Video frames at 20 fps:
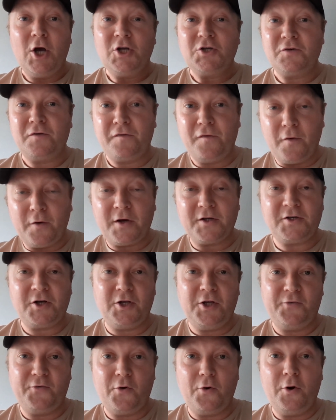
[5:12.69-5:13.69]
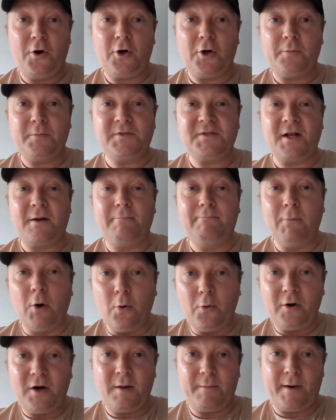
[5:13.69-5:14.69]
So focus on your own club instead of
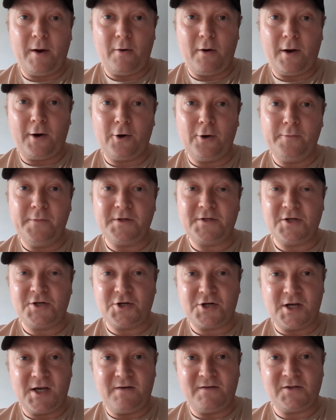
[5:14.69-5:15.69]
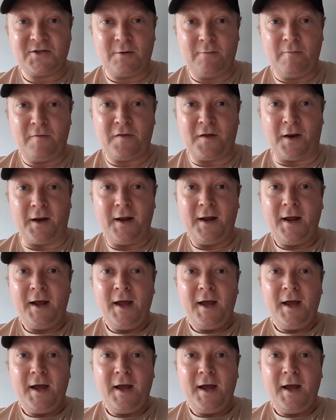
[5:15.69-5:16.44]
moaning about a club that's achieved something.